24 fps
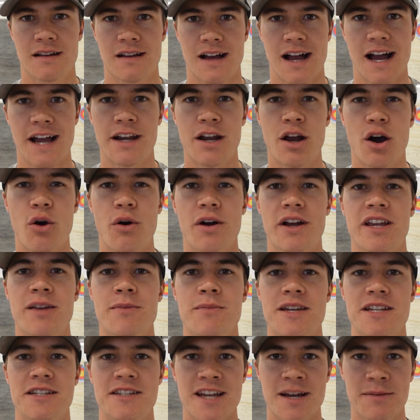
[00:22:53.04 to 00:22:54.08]
I know it
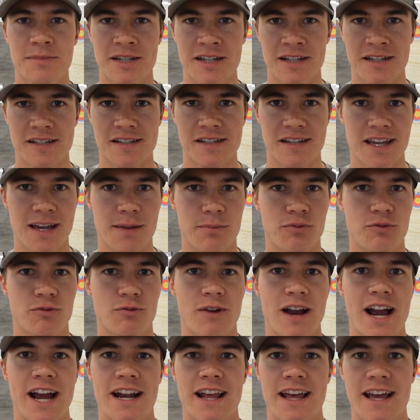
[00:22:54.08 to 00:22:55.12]
can be tempting to skip
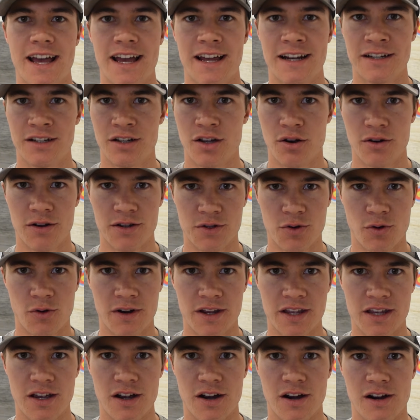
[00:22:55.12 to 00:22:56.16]
right ahead and go to
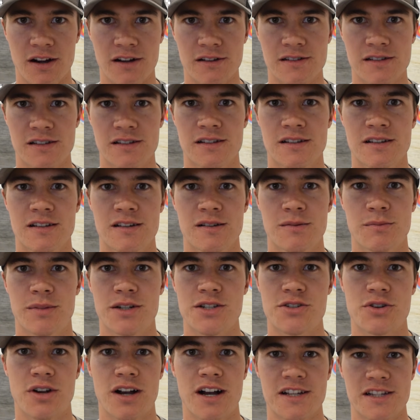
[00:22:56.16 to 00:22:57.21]
20 yards,
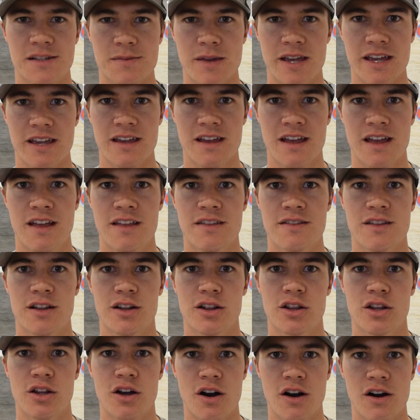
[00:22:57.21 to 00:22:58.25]
but trust me, the
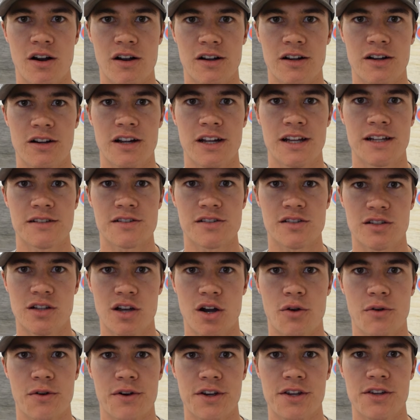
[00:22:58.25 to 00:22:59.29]
longer and
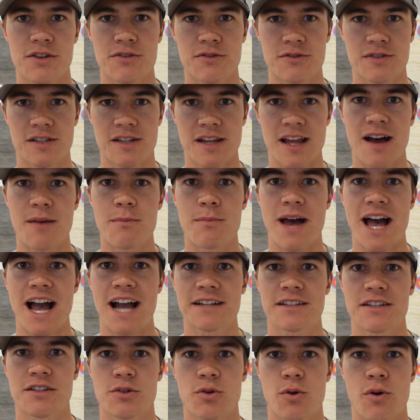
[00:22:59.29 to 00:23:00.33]
slower you step
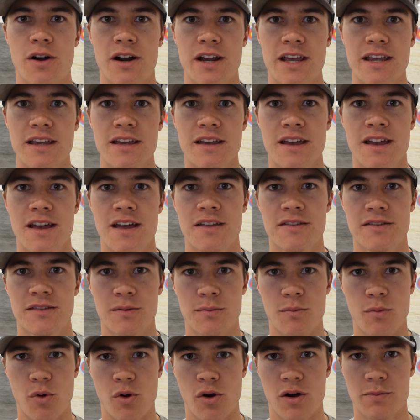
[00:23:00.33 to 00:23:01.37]
back to 20, the
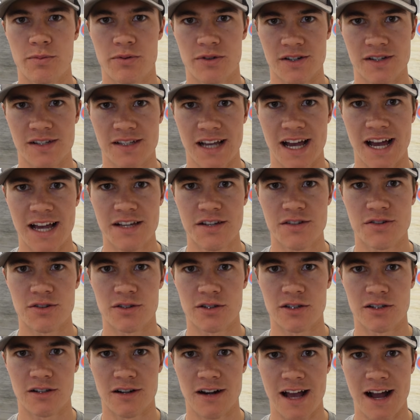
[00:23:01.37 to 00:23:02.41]
more precise
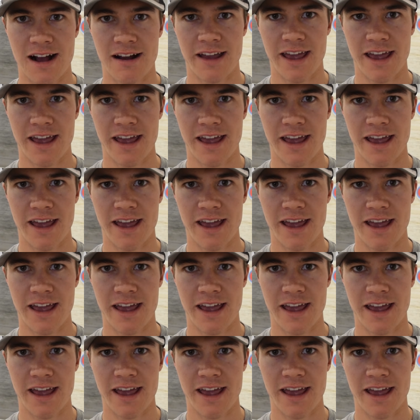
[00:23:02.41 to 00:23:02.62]
you'll learn how